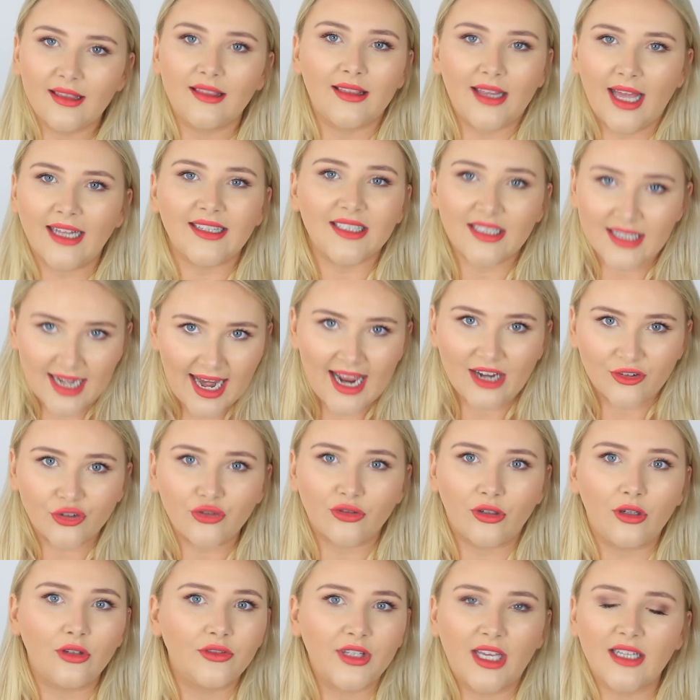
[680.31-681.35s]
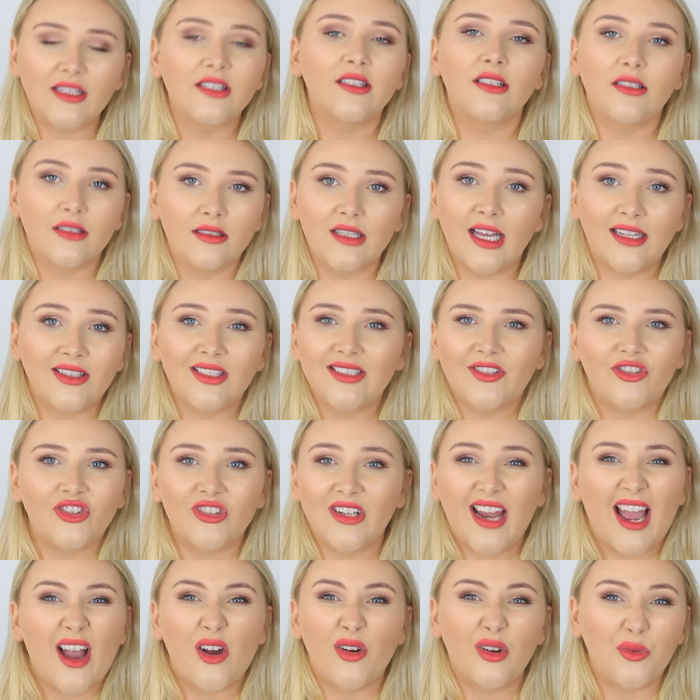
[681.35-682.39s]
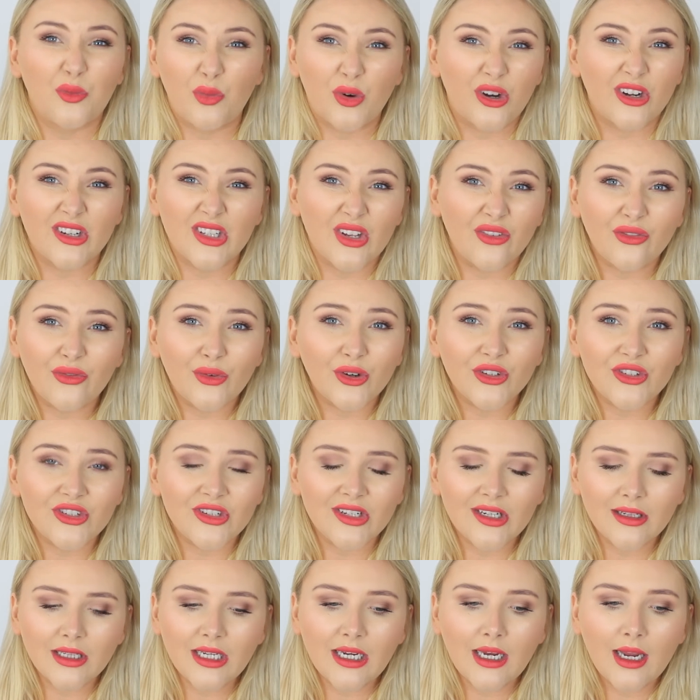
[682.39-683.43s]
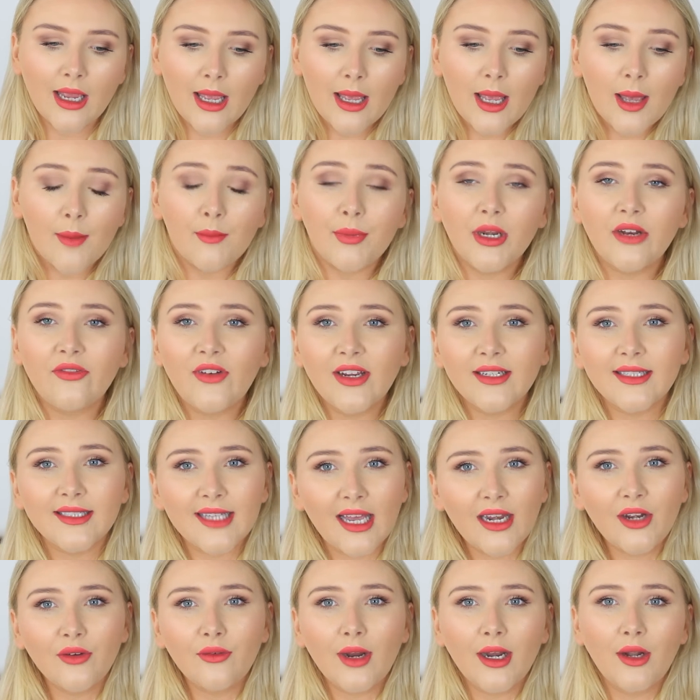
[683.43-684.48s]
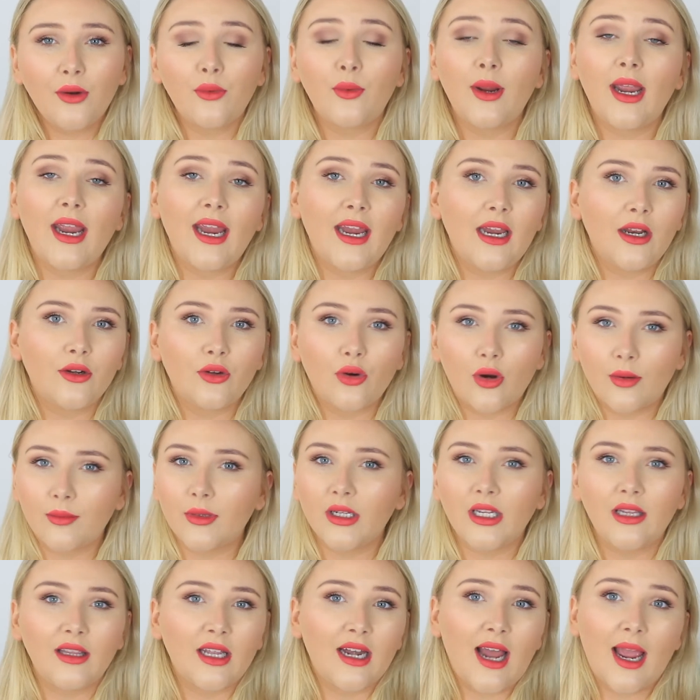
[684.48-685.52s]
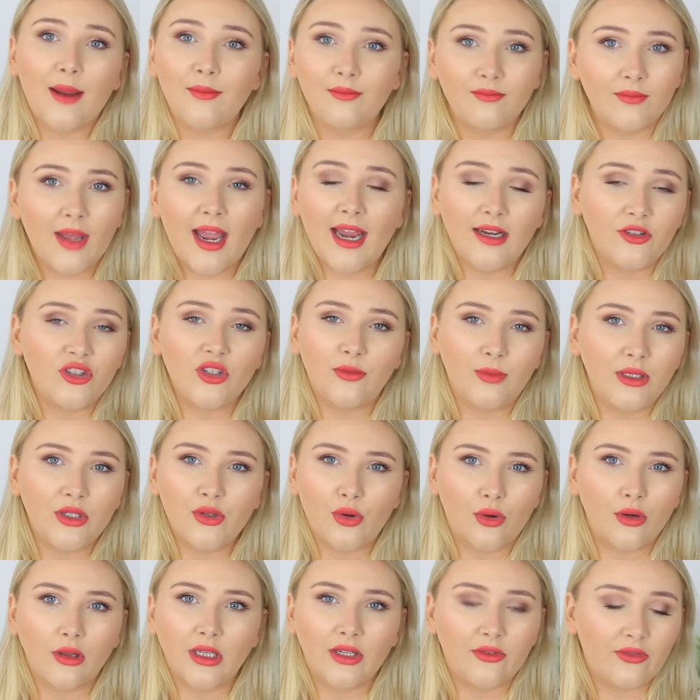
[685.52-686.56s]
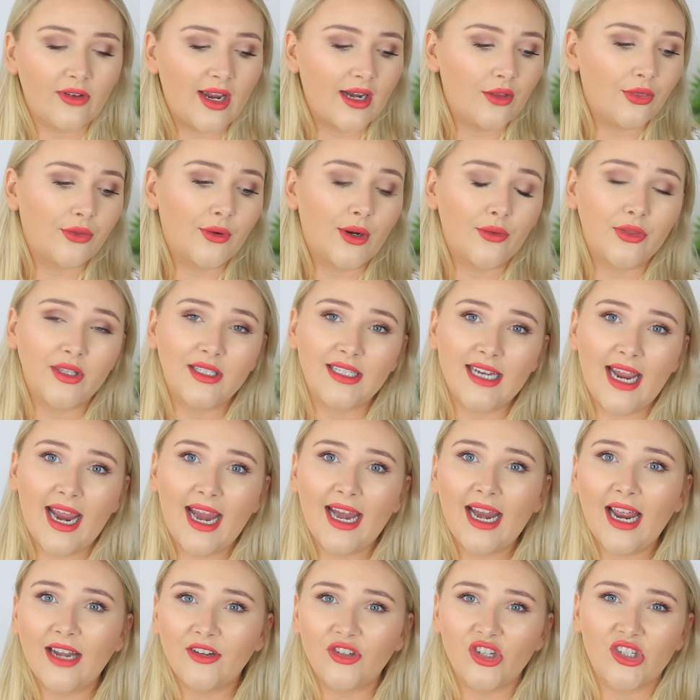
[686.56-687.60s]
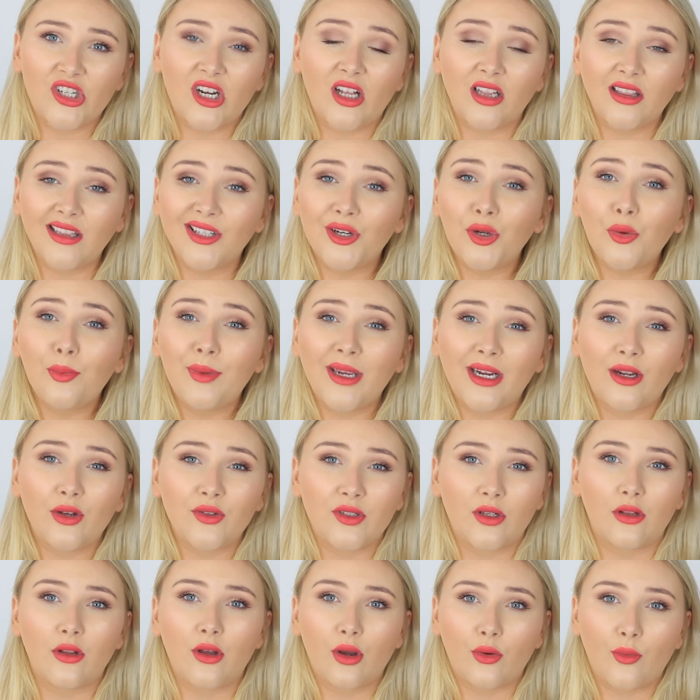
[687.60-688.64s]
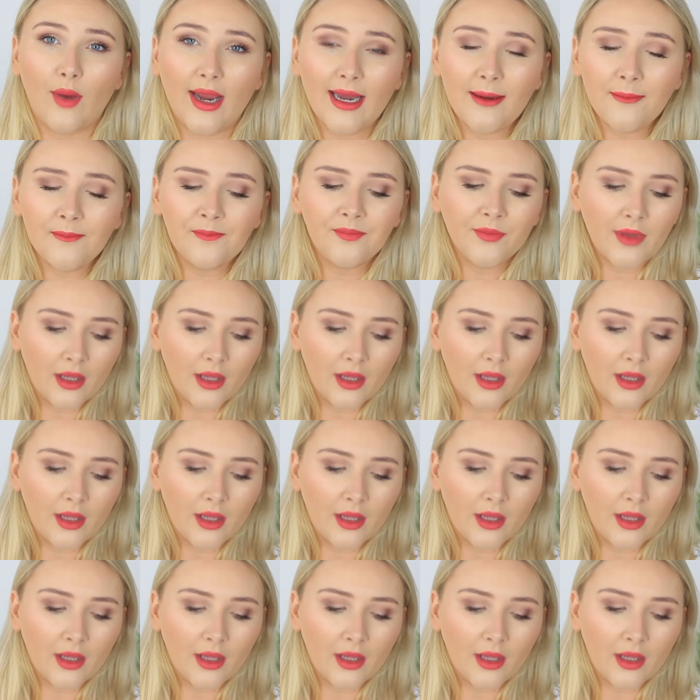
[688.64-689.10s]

That's natural. That's just how it works, unfortunately. But if I set it right away, normally then I should be totally fine throughout the day, and just a little bit goes a long way.